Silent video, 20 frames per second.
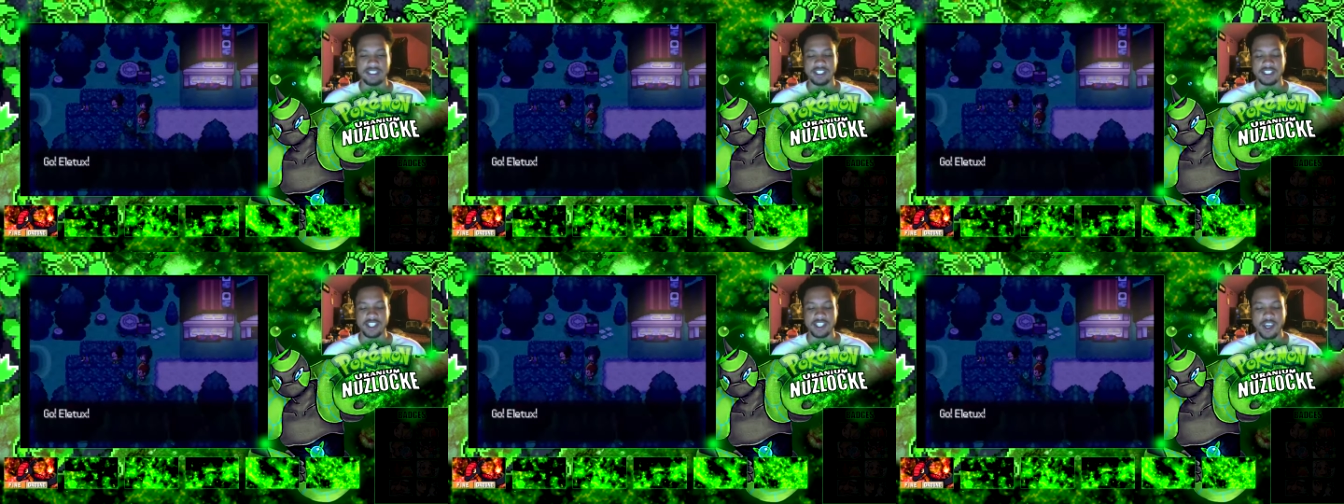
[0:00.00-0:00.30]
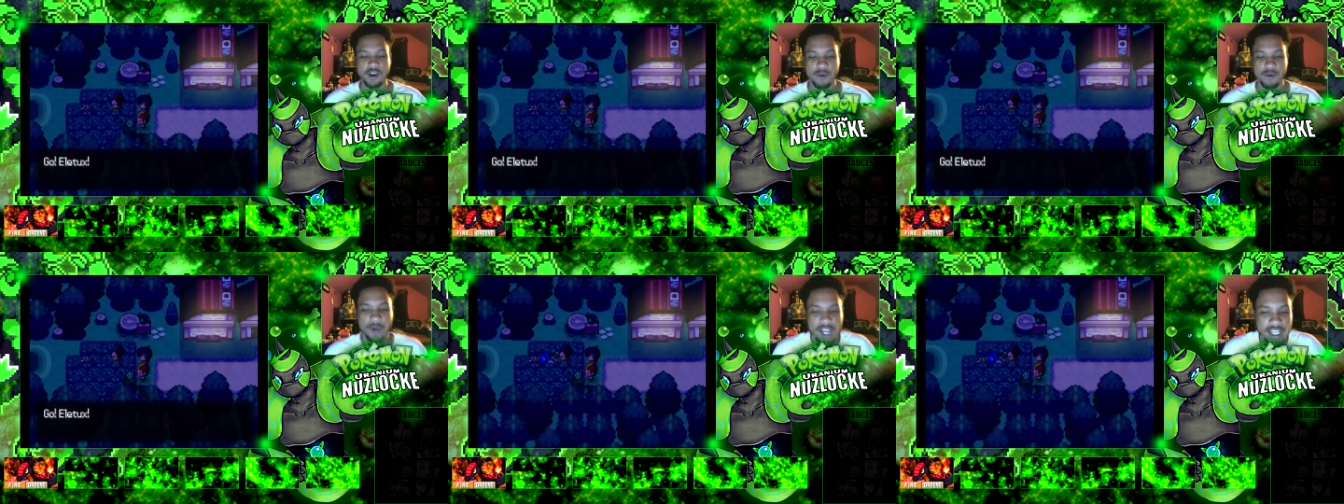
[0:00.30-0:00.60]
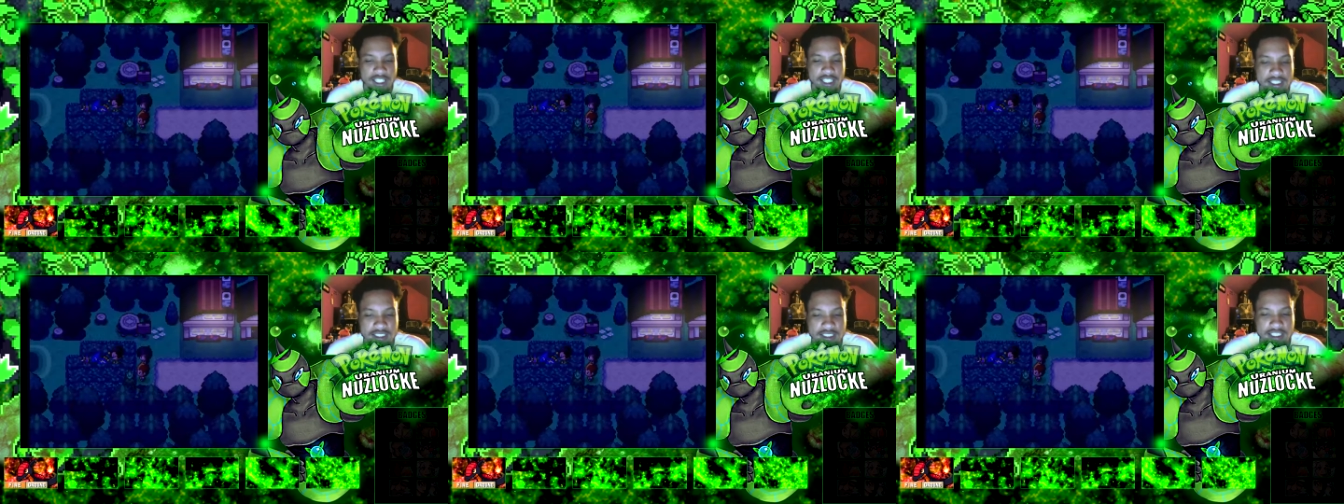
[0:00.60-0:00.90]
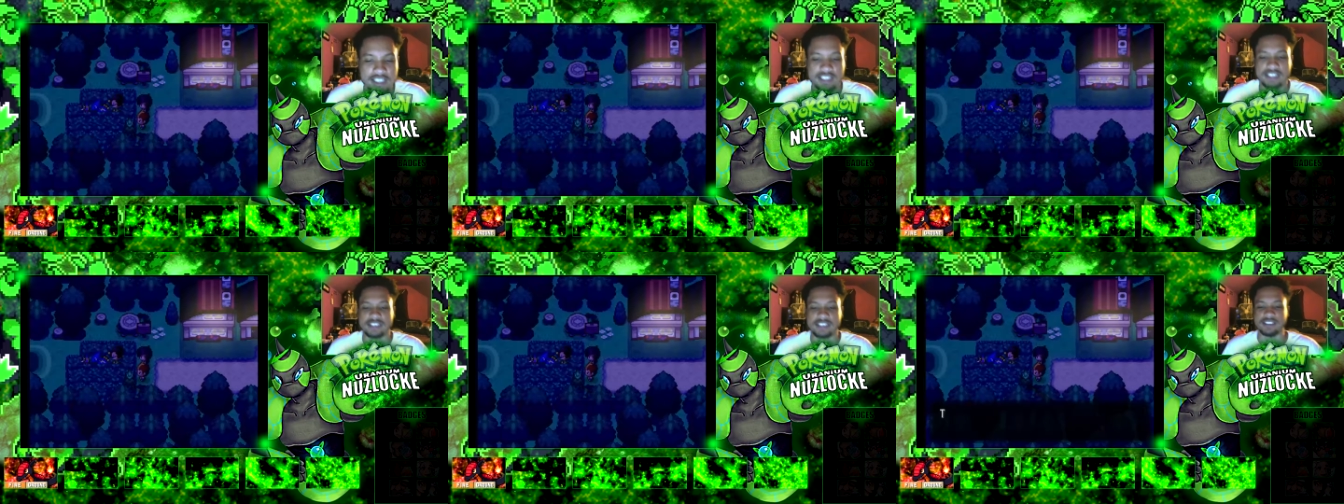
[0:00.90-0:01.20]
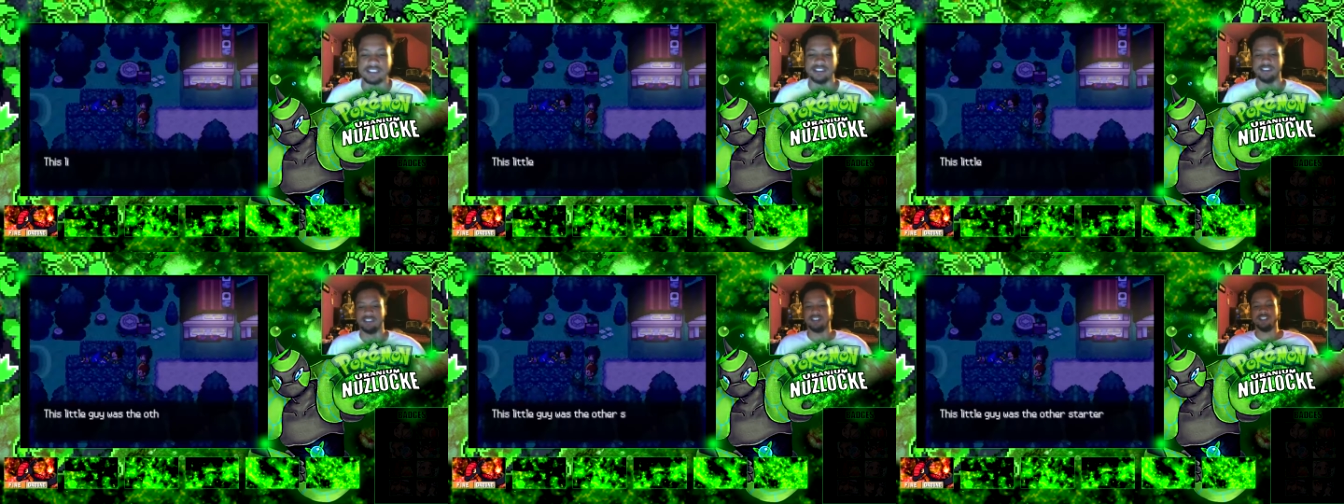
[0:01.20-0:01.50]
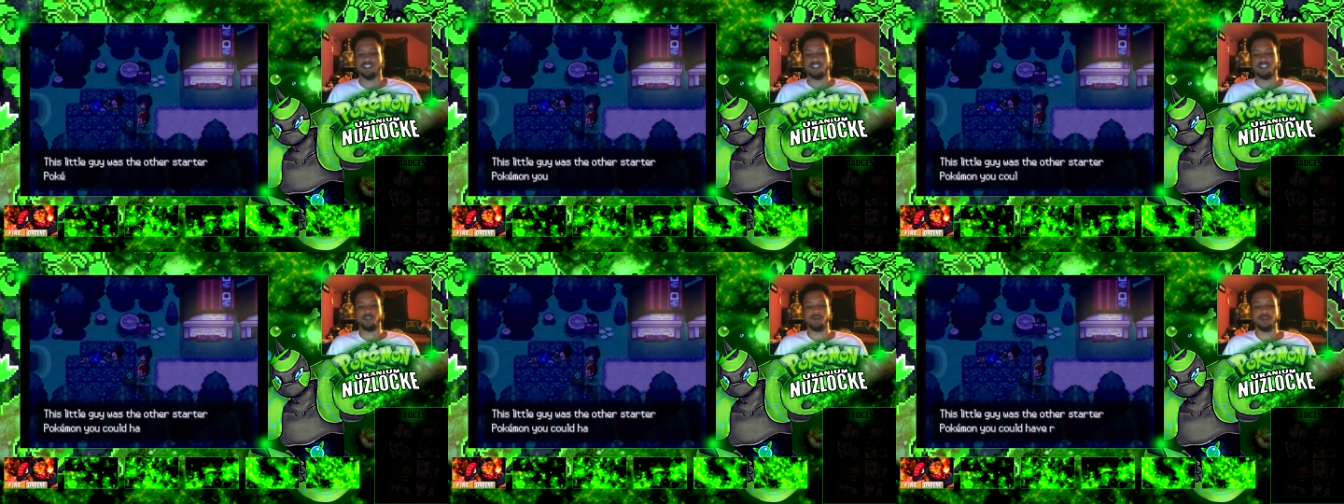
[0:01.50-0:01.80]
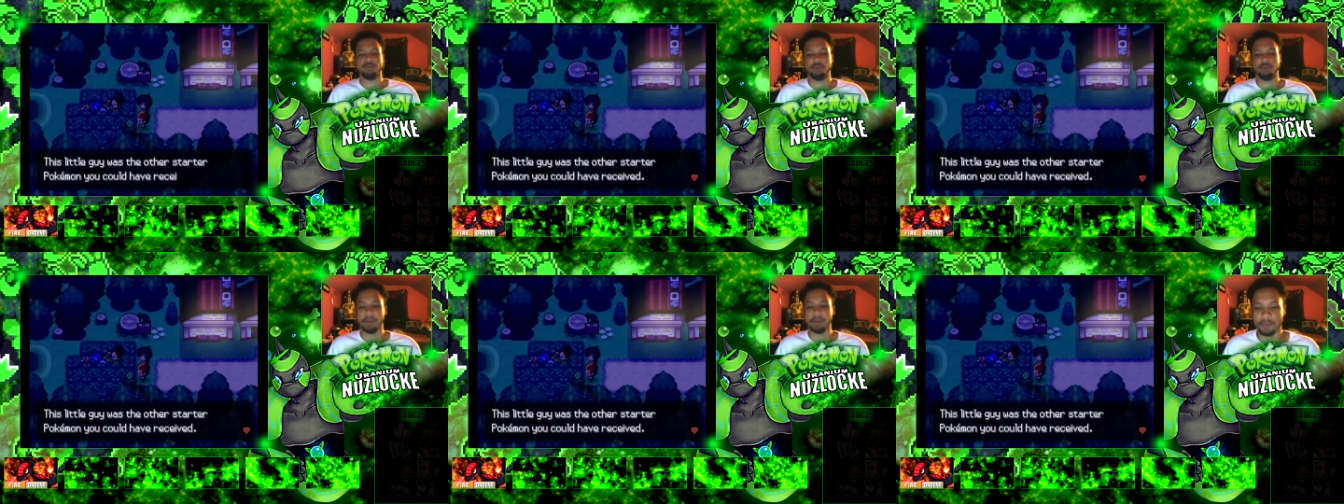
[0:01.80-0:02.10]
Go, Eletux.
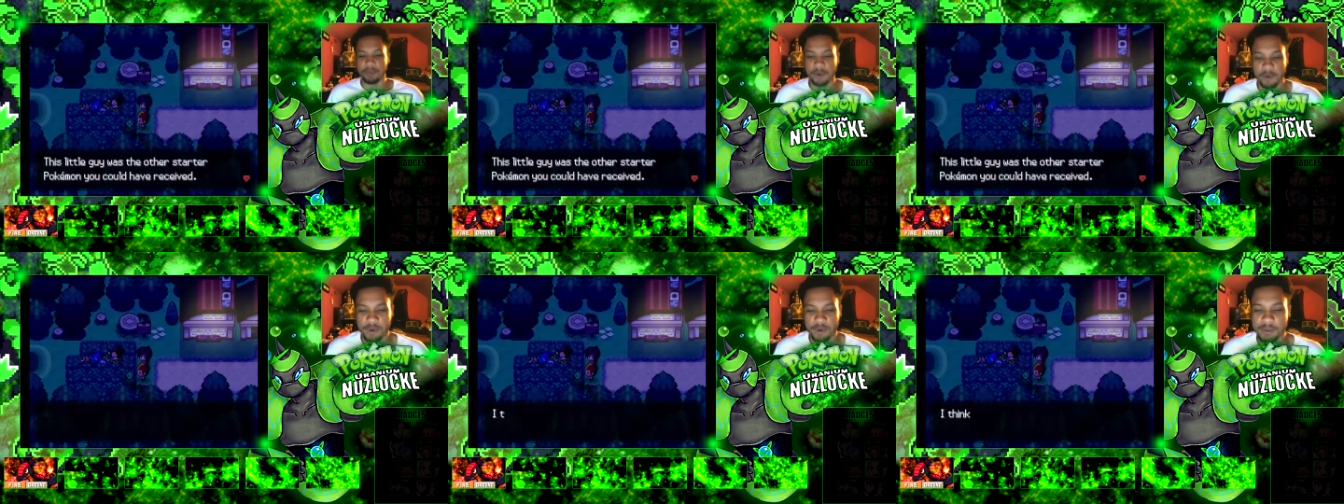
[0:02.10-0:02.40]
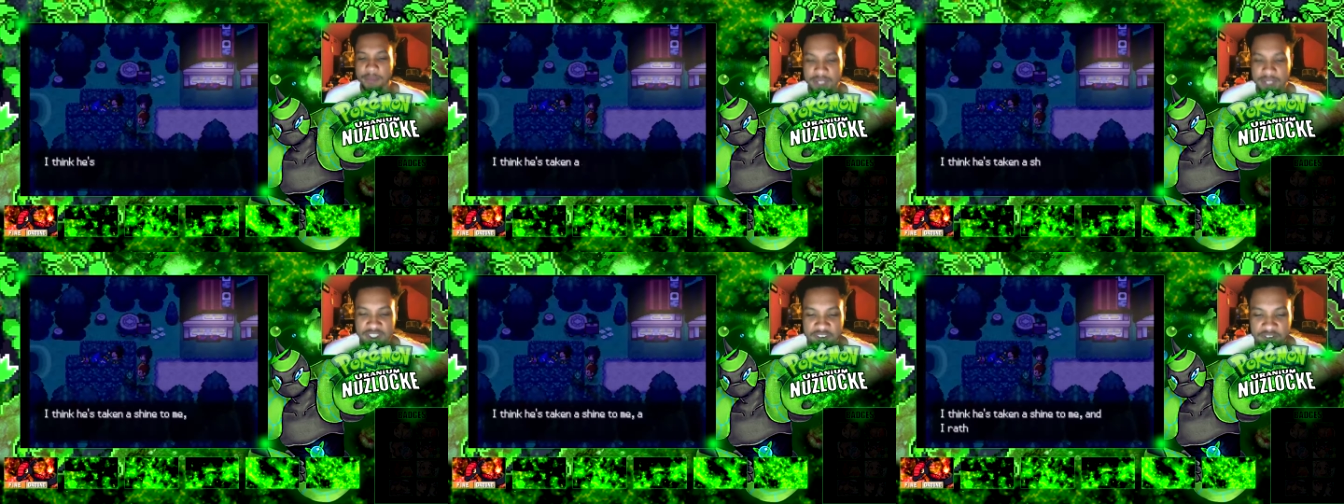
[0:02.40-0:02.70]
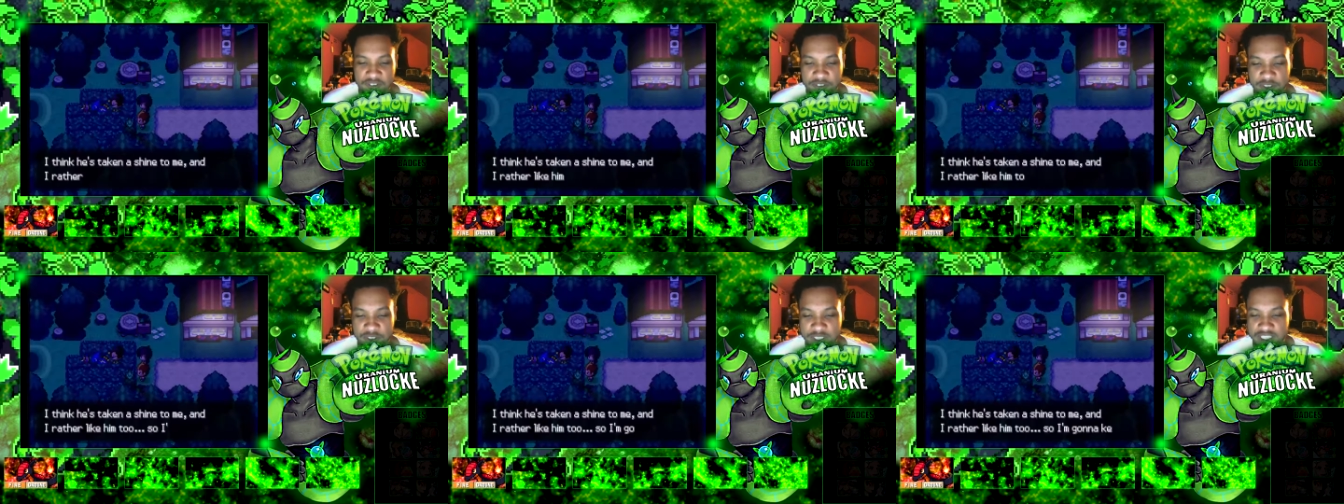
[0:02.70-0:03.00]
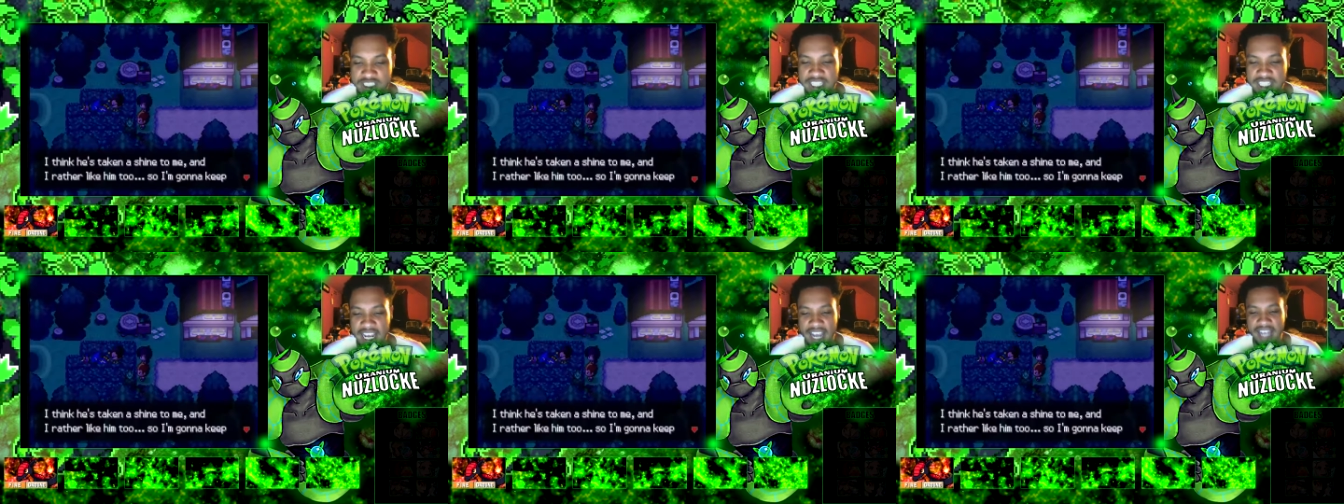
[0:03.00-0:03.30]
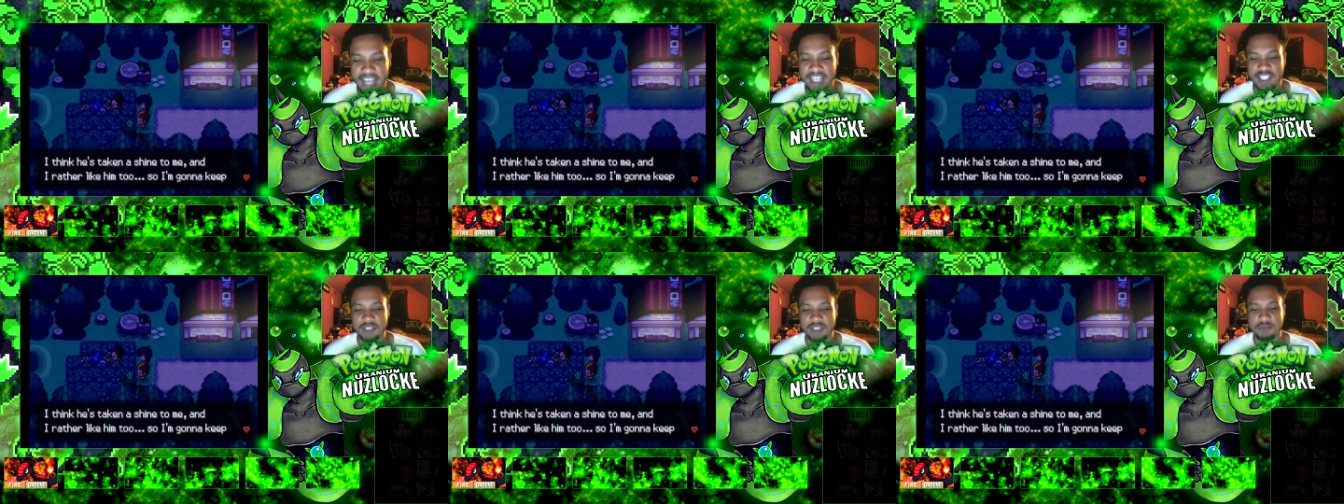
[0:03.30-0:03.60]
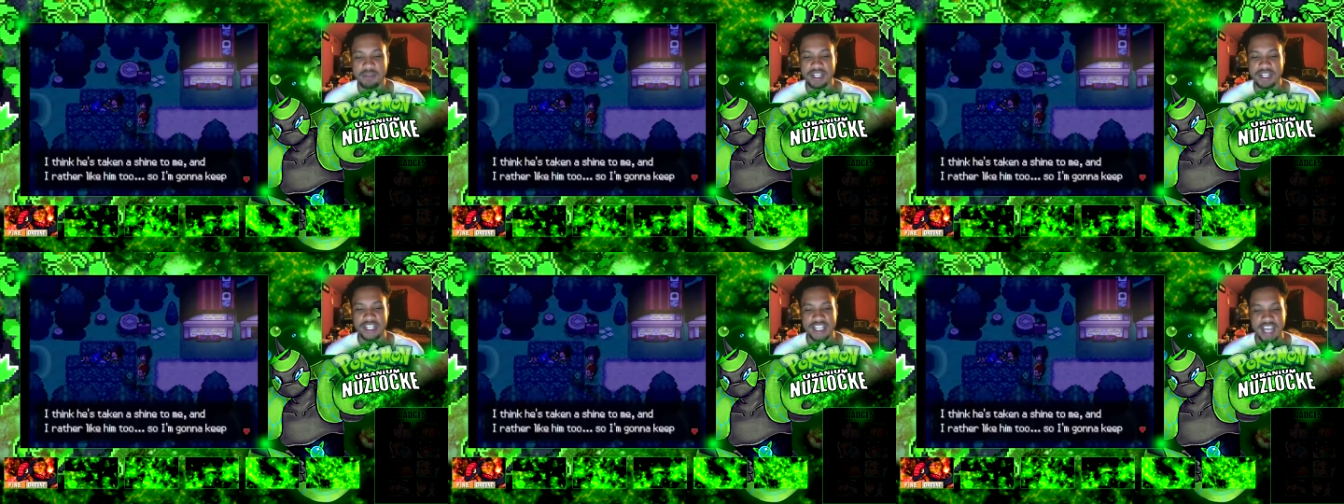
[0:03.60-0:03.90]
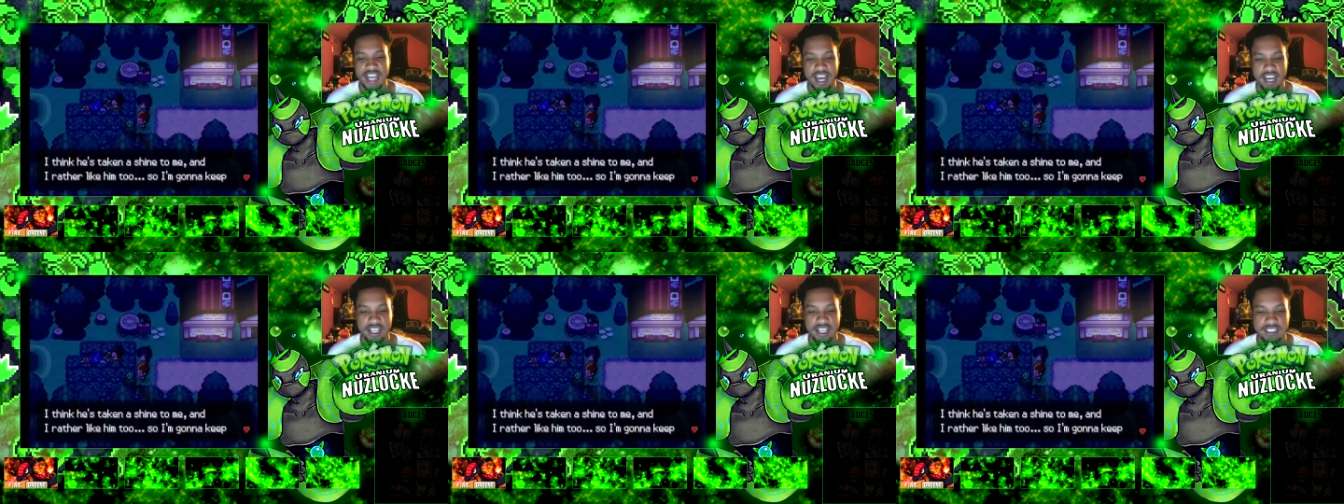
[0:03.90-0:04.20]
Creep up on him and tackle him in the
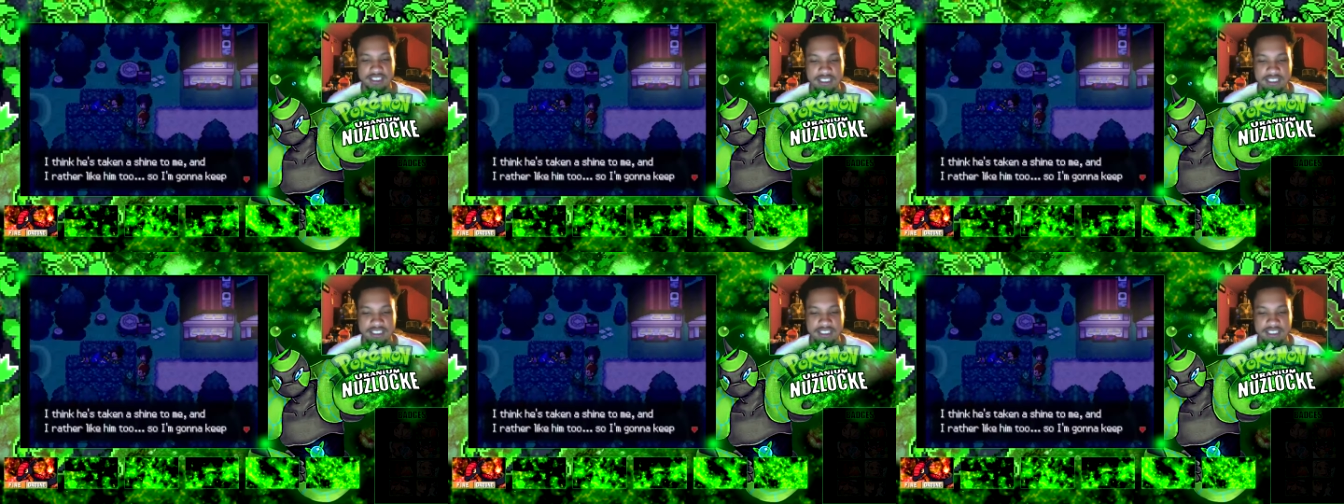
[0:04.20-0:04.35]
ass.